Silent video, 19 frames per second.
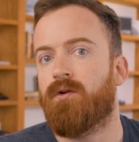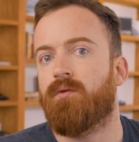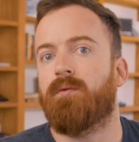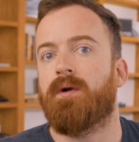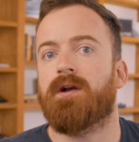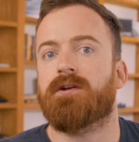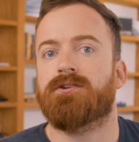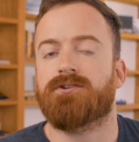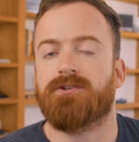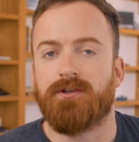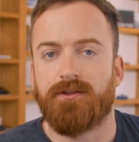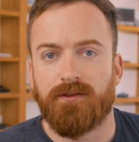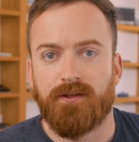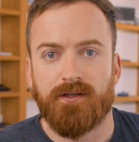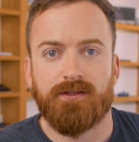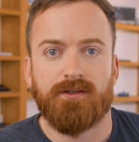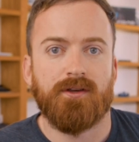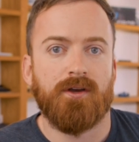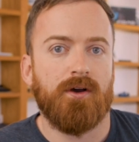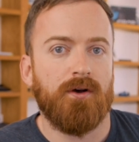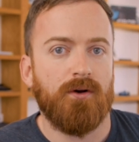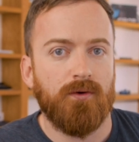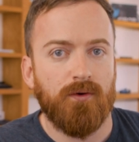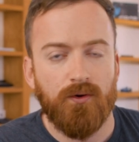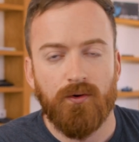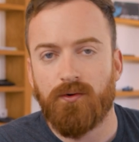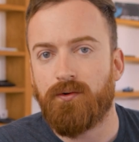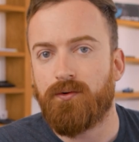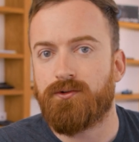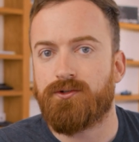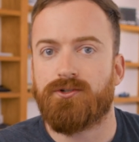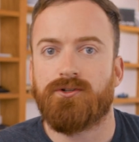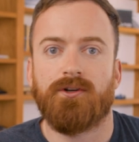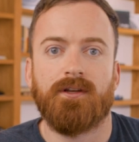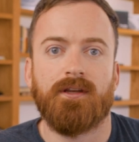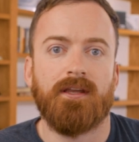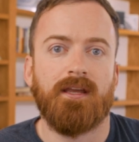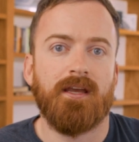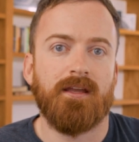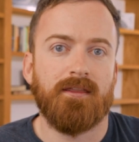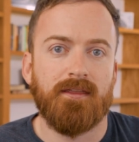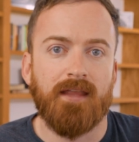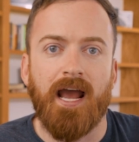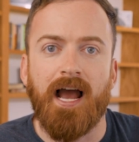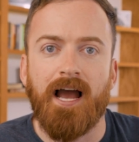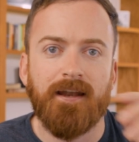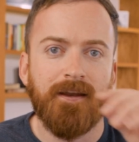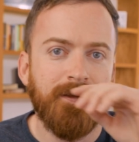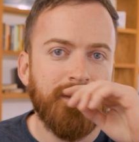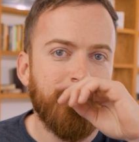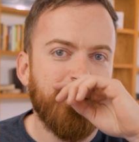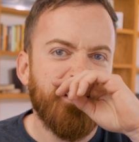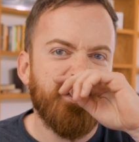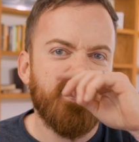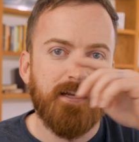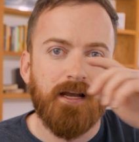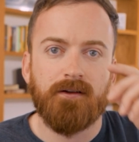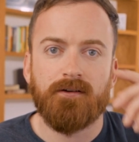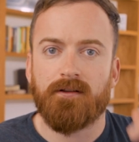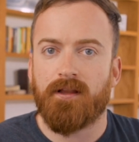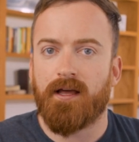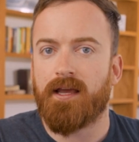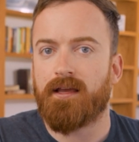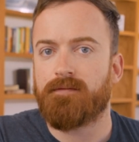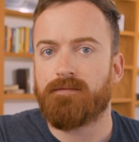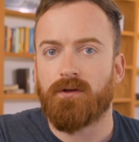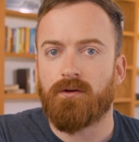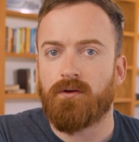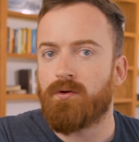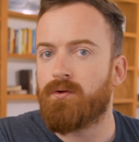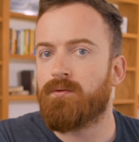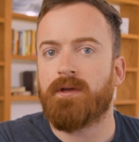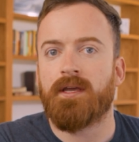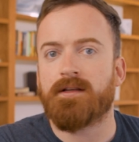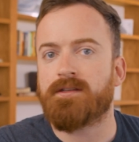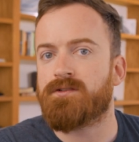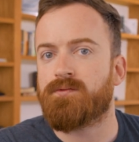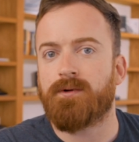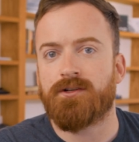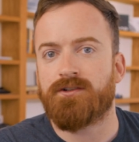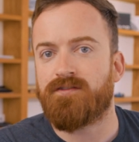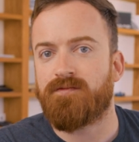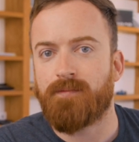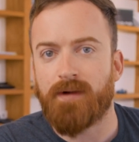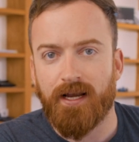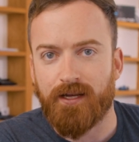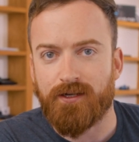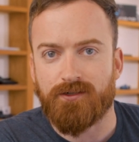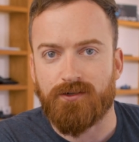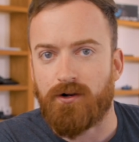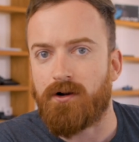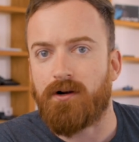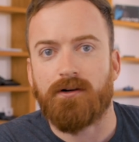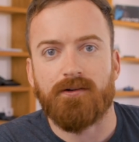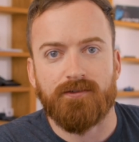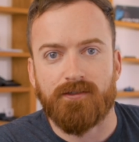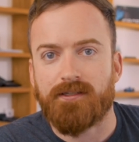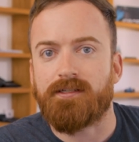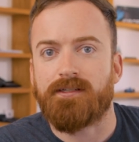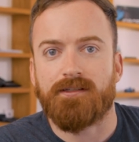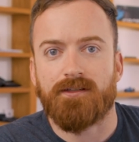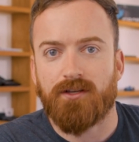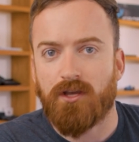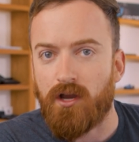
Where should this go? Who should get that? Down to like who gets which of my guitars is